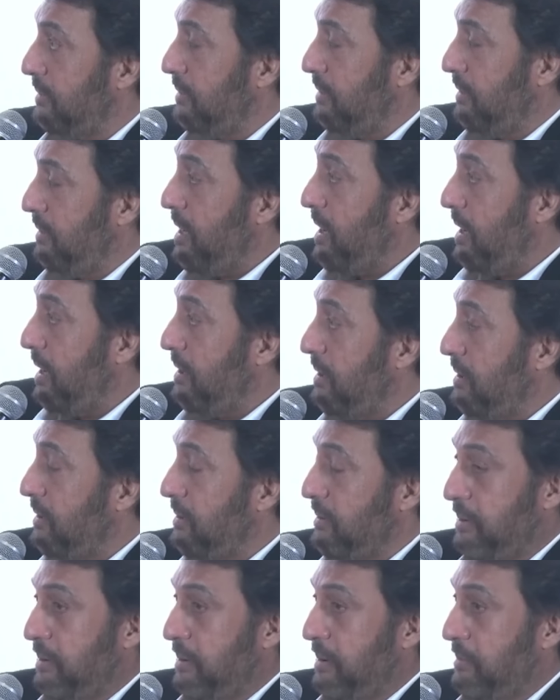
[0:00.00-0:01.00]
Yeah.
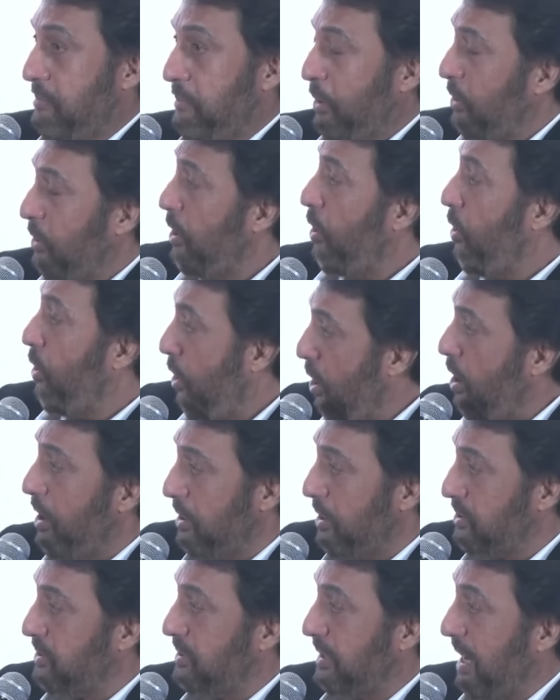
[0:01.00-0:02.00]
Because a
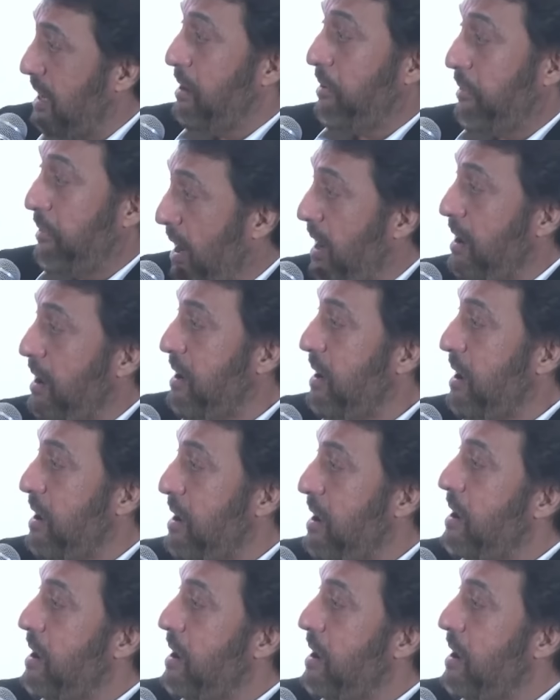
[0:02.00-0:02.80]
horse can run